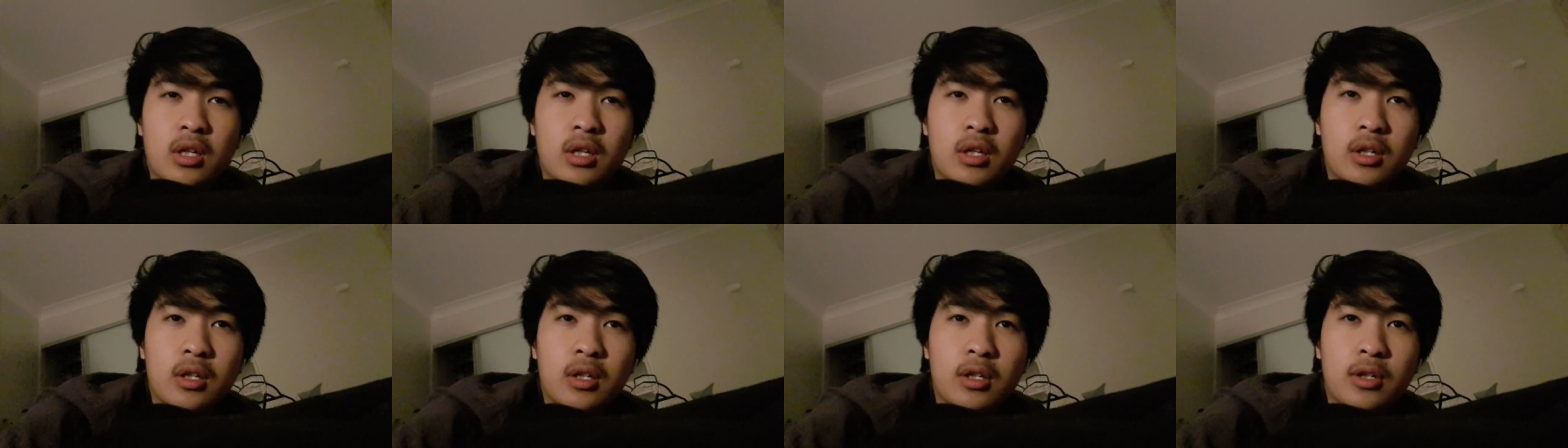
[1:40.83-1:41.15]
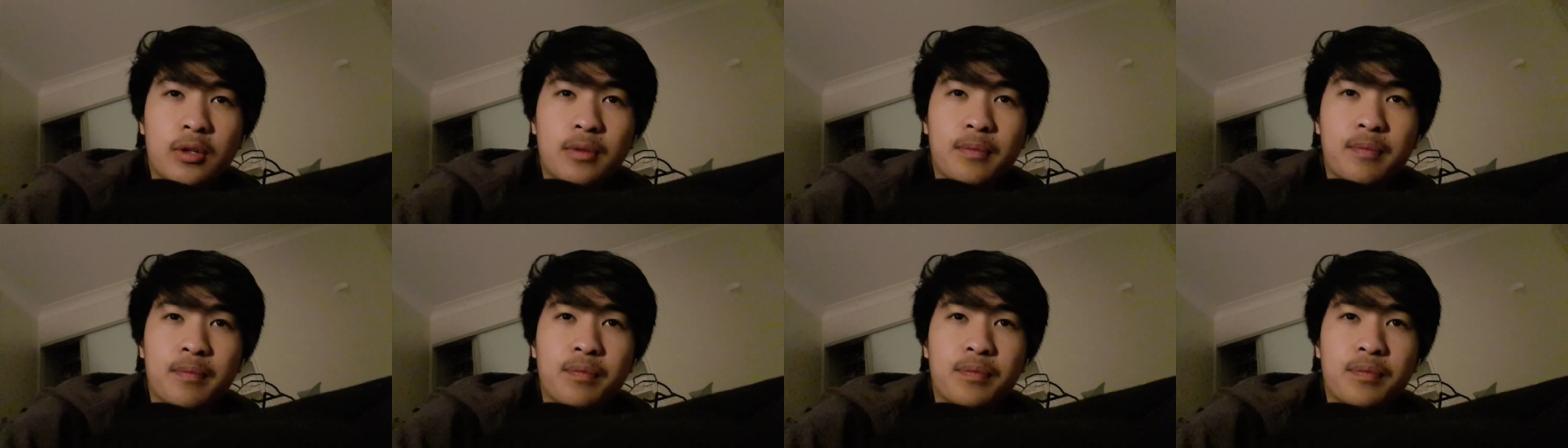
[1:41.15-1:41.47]

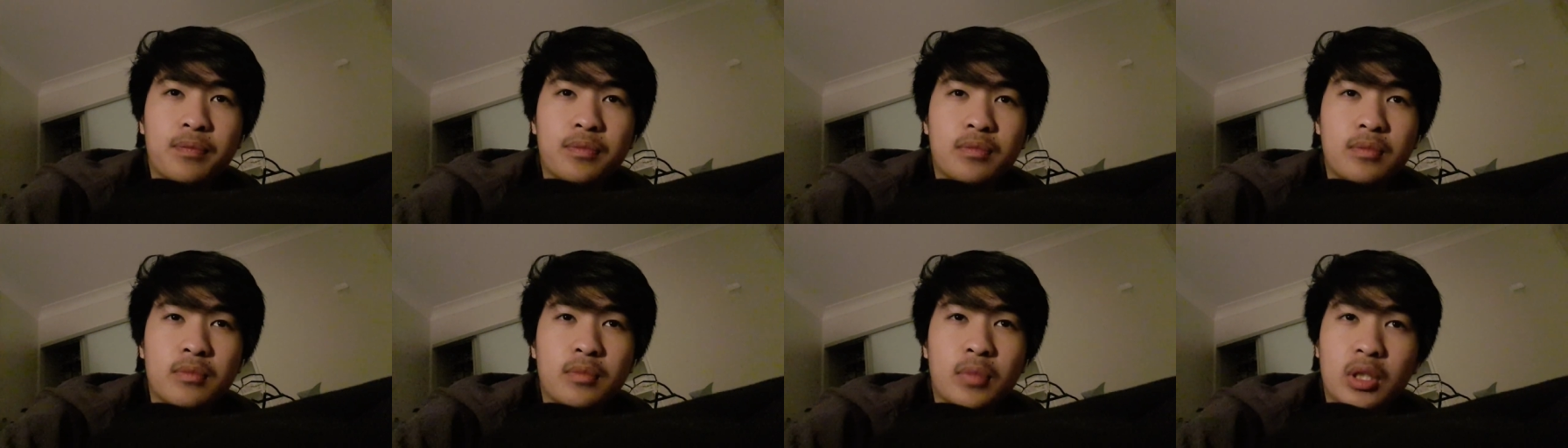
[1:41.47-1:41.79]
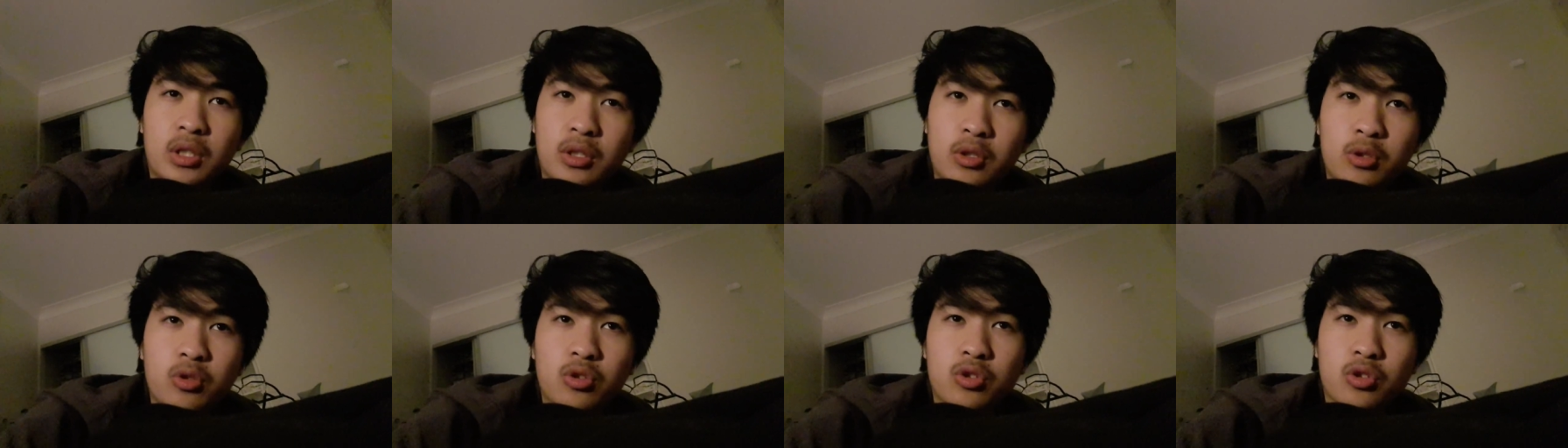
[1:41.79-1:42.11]
But
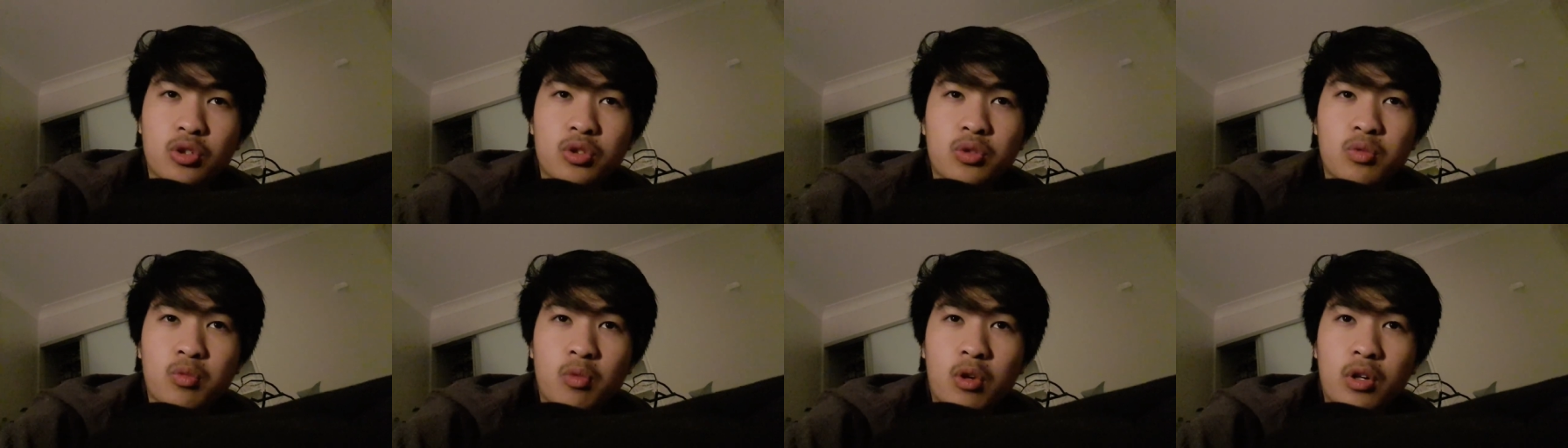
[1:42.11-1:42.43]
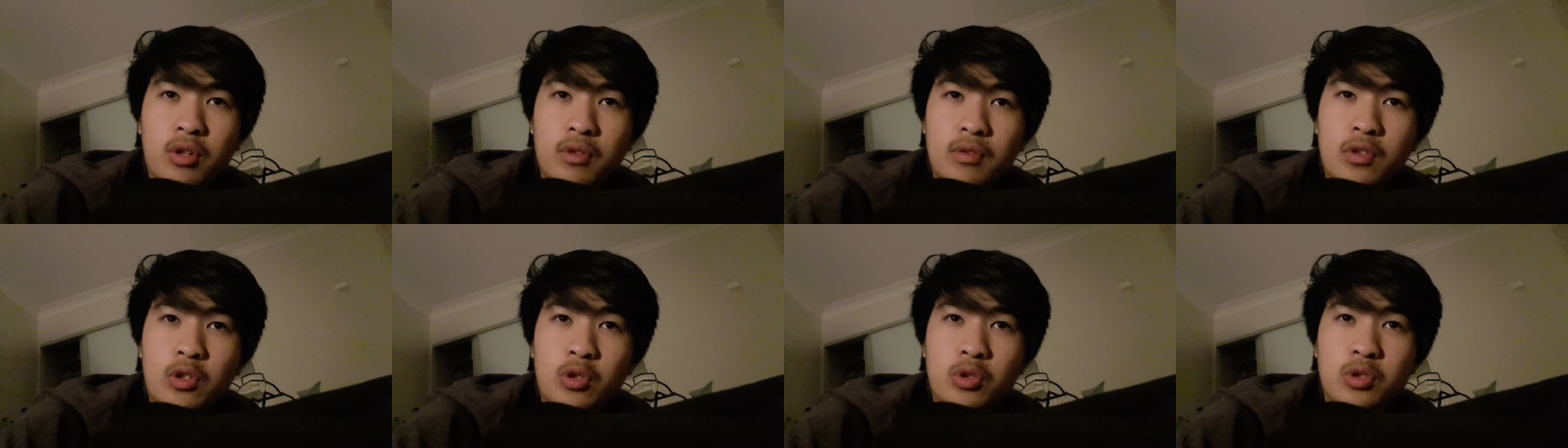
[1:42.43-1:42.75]
he was just one
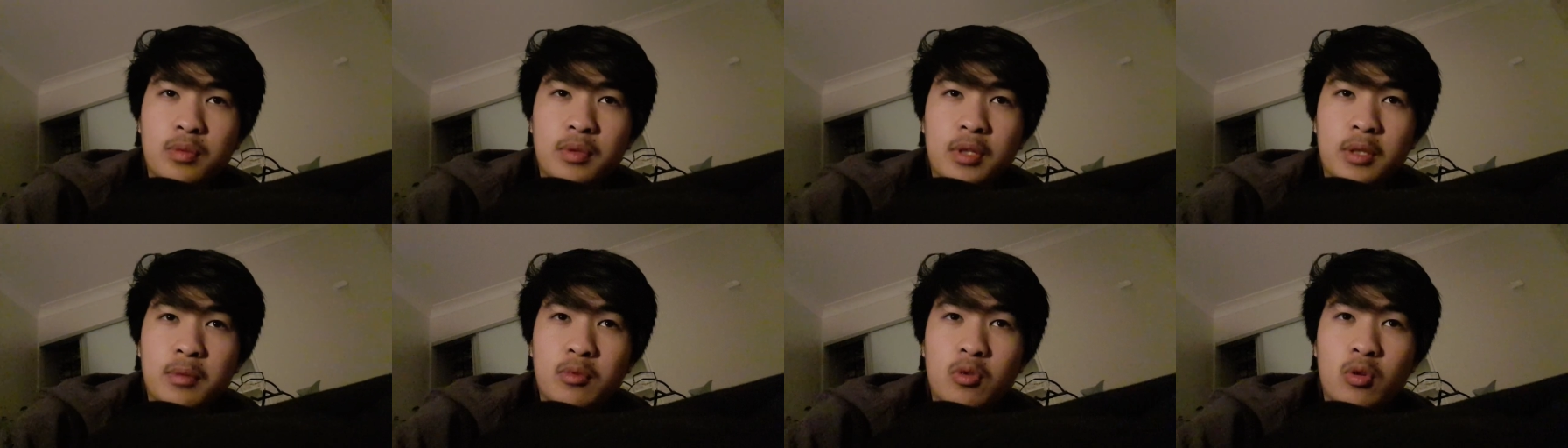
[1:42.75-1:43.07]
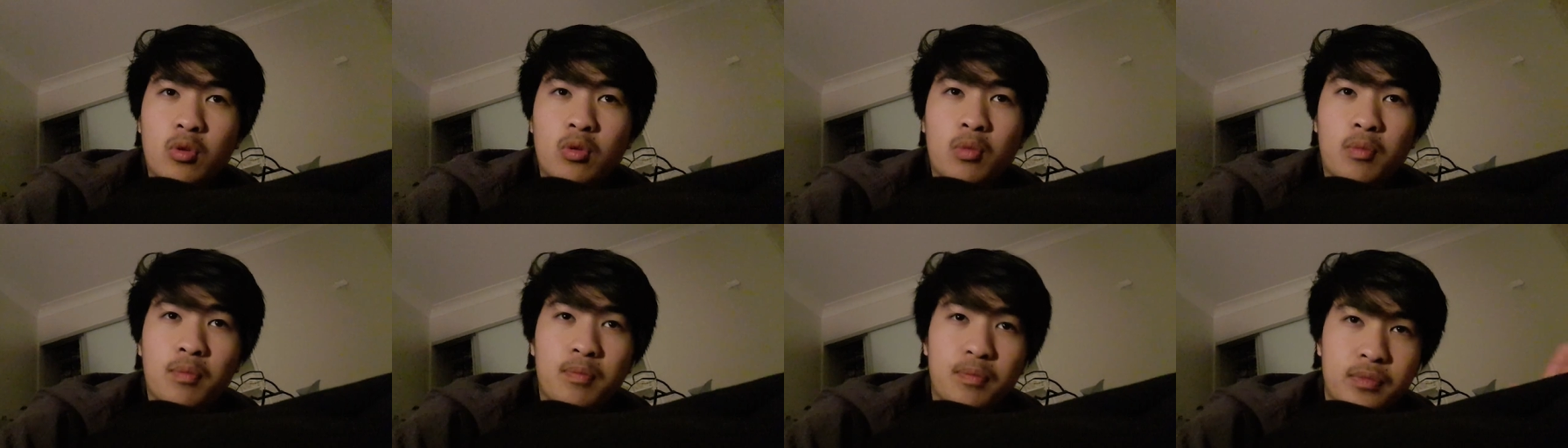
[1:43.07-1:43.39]
of those
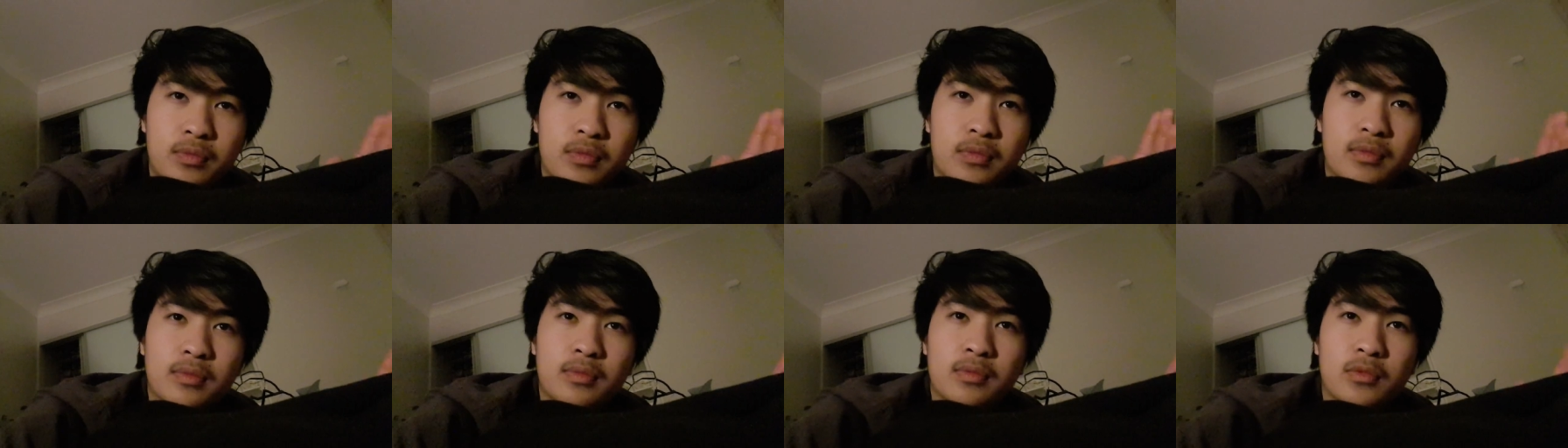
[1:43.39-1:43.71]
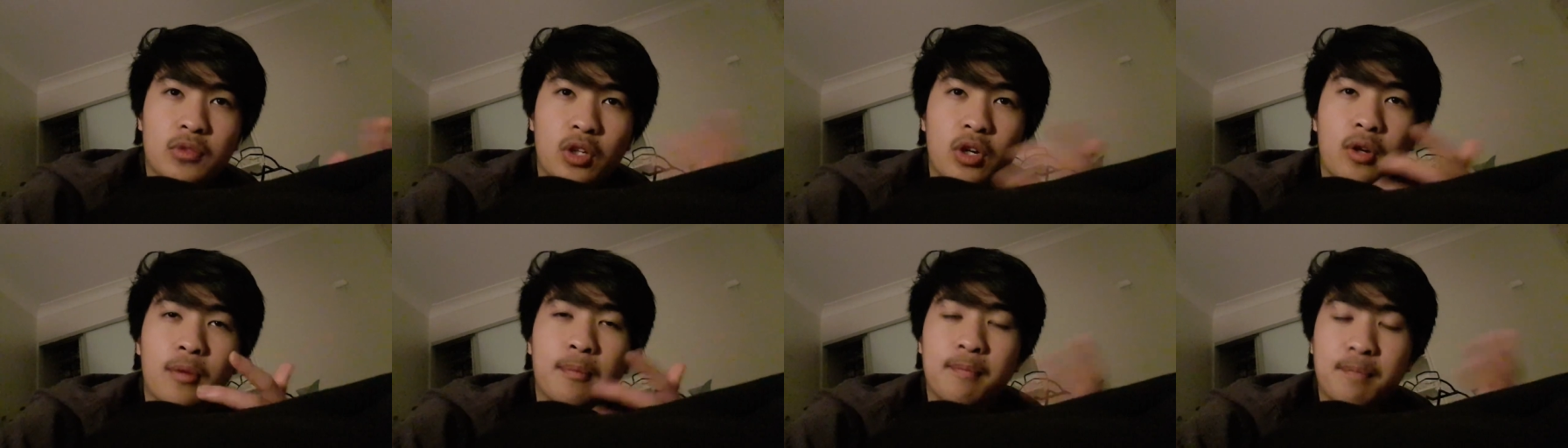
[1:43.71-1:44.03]
people,
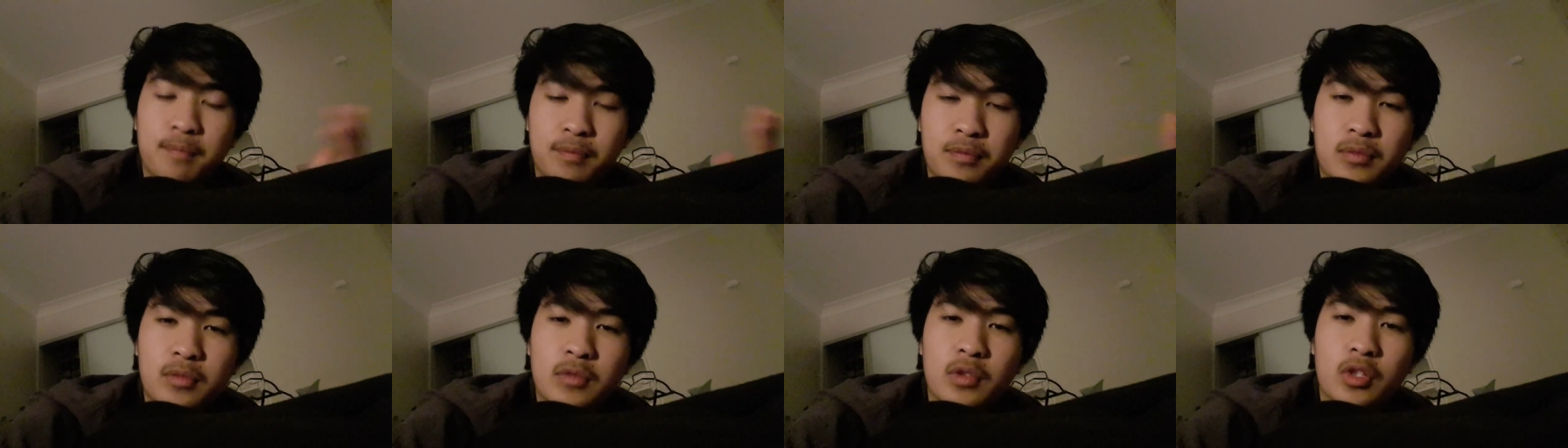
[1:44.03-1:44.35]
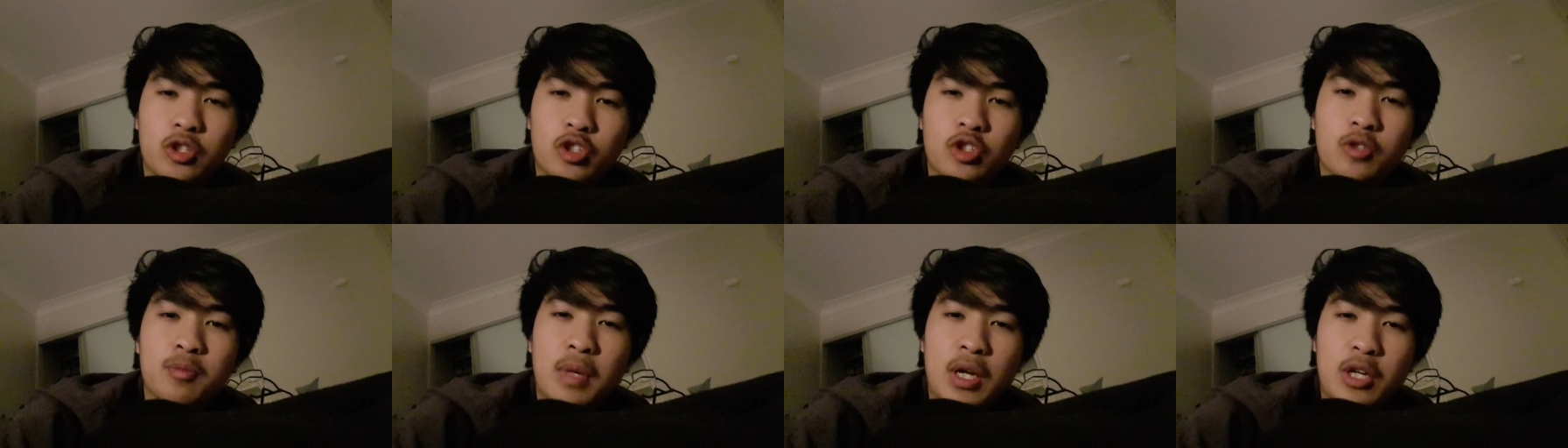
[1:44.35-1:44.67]
you know,
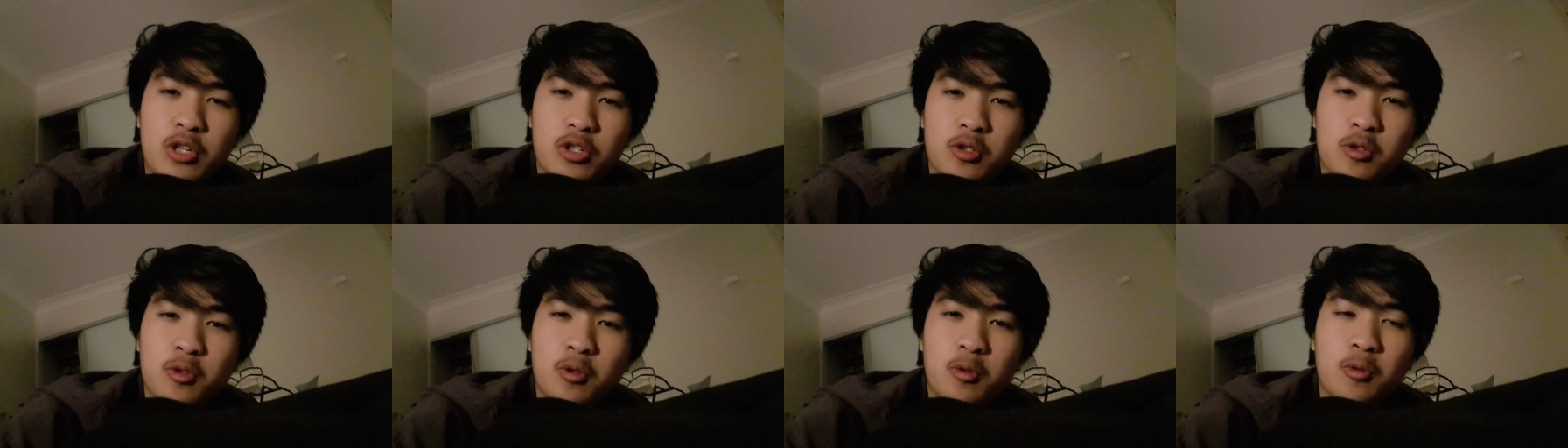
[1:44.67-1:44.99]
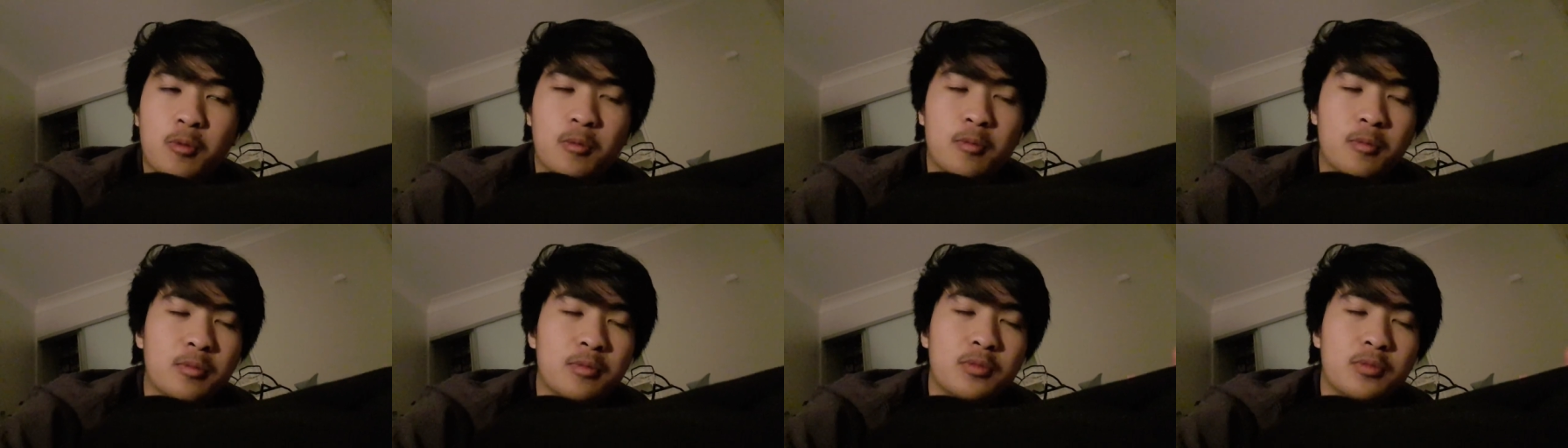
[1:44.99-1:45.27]
special